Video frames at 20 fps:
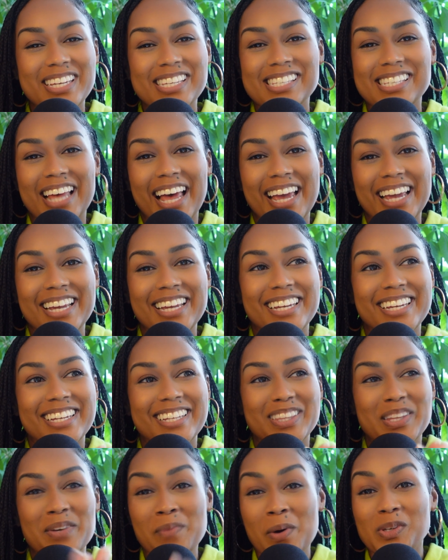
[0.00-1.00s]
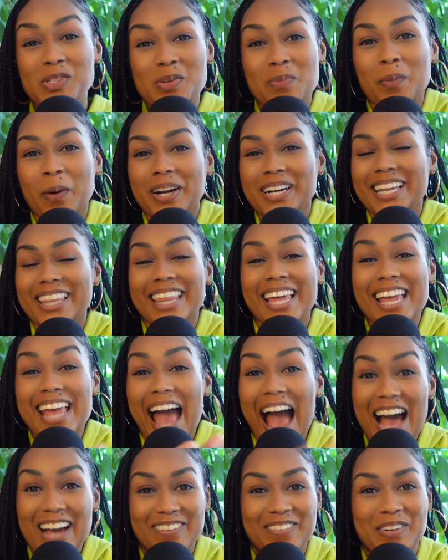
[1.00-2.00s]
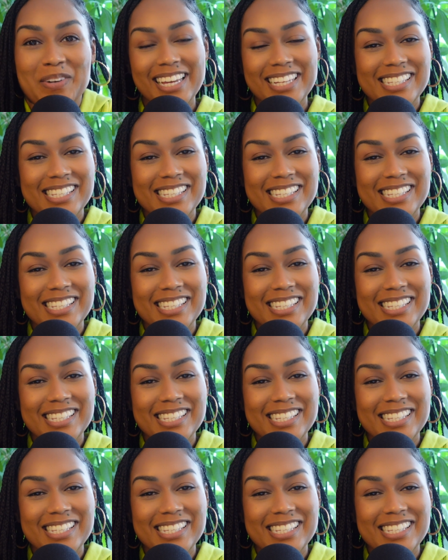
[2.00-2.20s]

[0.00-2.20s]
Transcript: is like the most important thing ever.